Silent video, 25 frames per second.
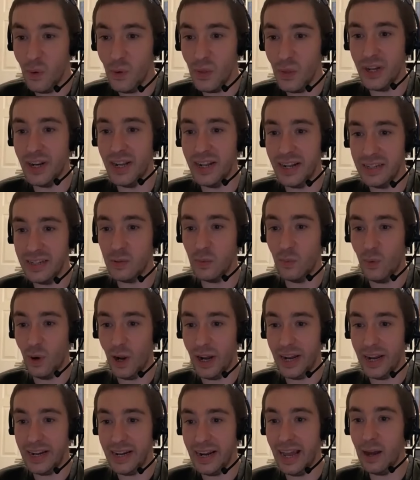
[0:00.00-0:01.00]
than it is
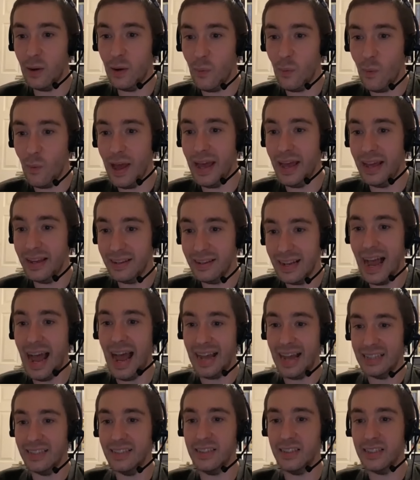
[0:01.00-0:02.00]
right now, where
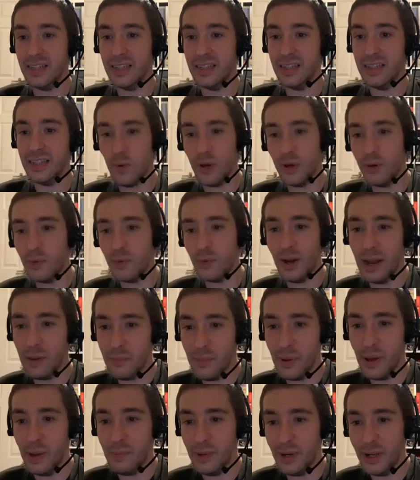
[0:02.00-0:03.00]
at the time we create
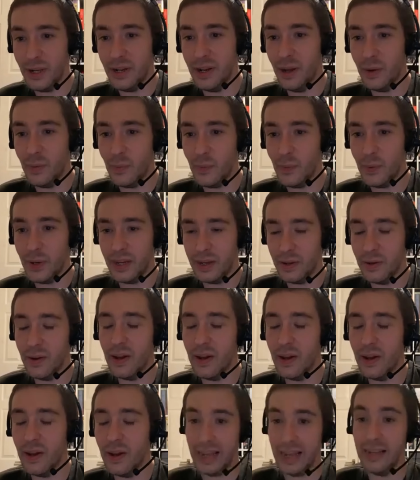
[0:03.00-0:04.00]
a permanent note, we go,
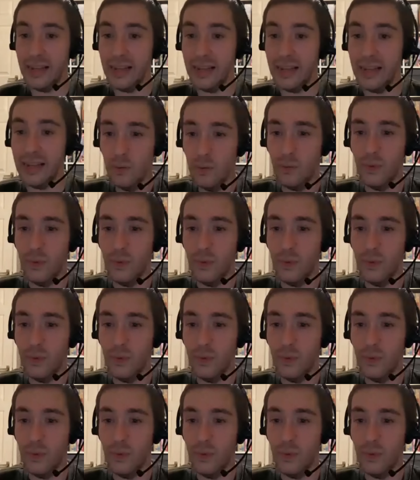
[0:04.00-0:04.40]
okay,